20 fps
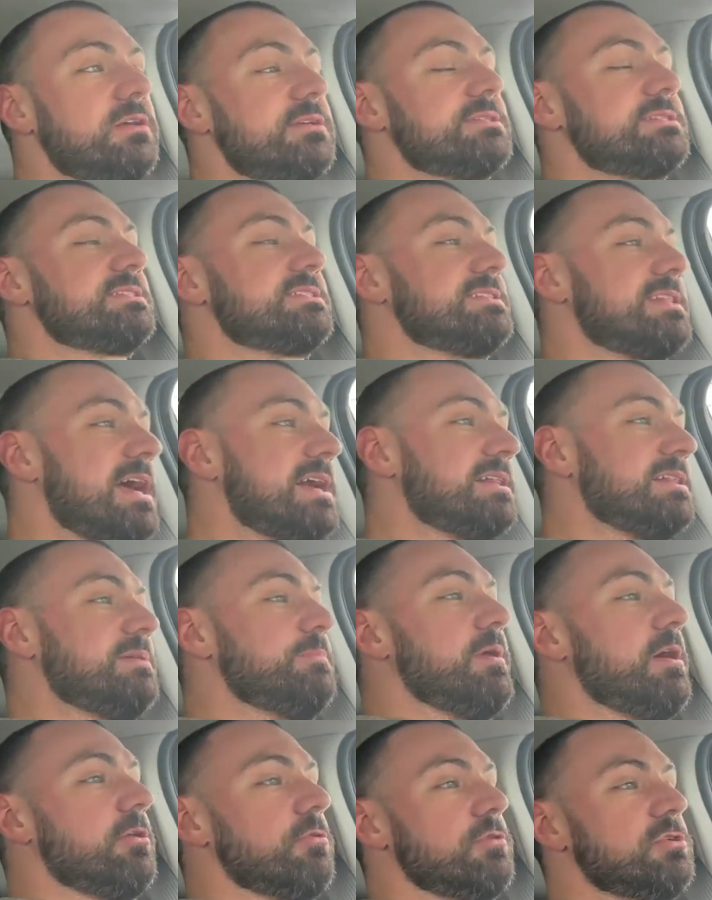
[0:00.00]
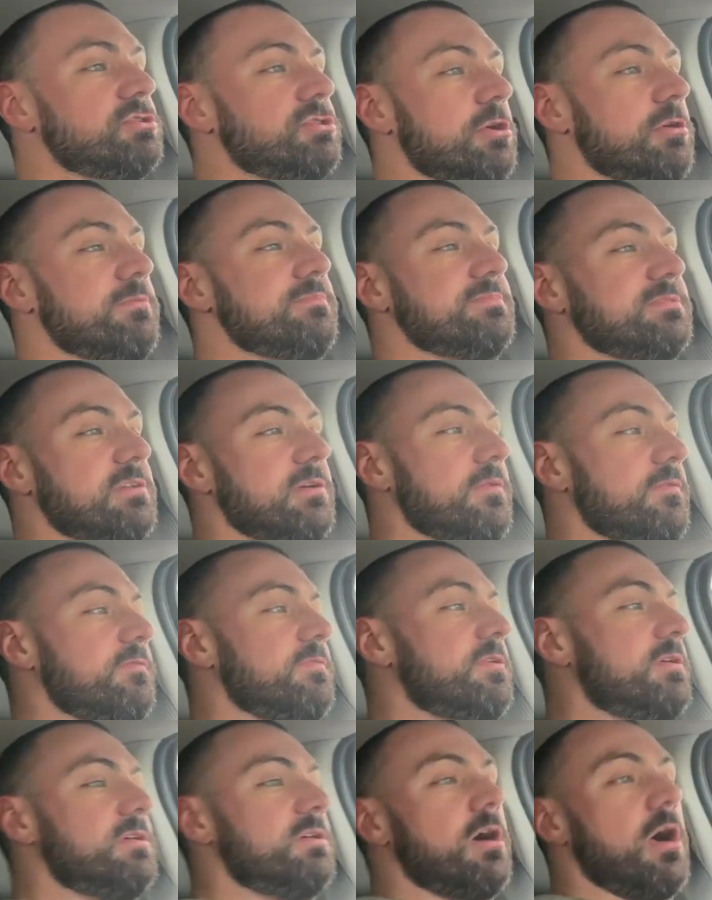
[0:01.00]
slightly better in terms of
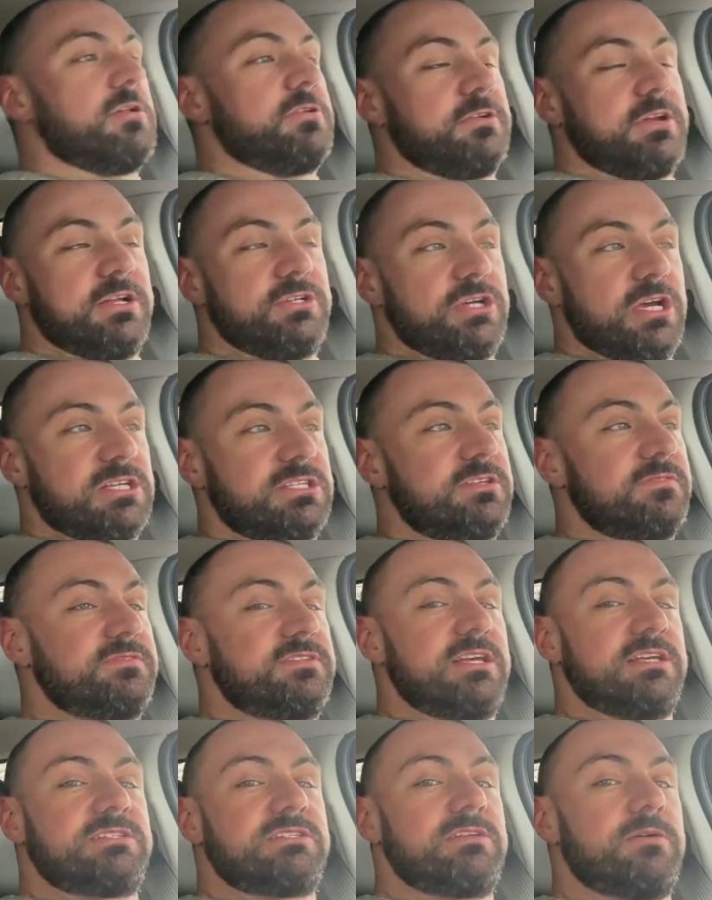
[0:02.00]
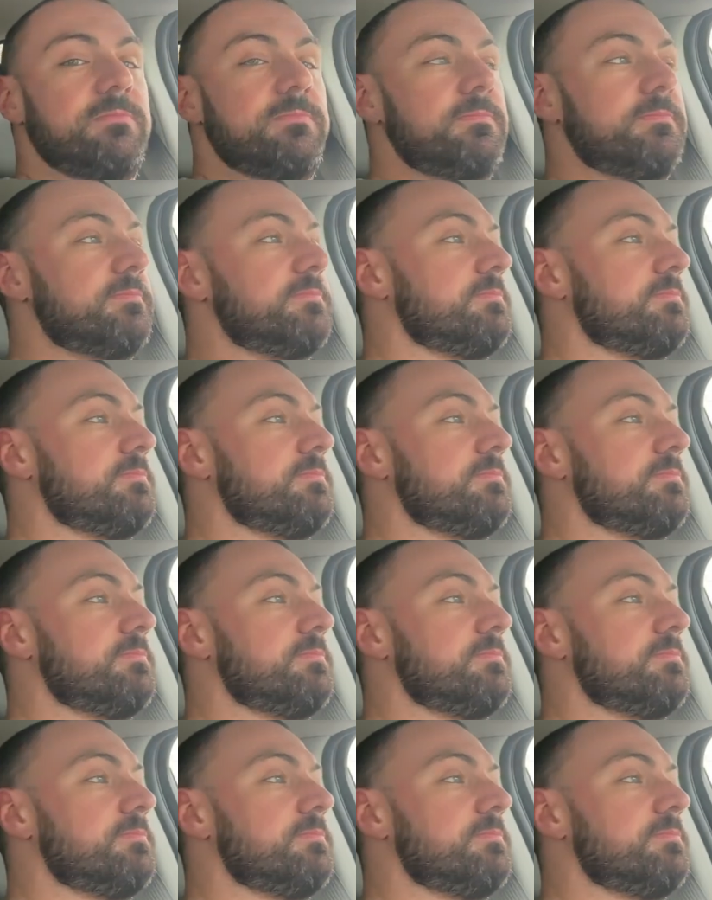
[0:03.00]
on your digestive system.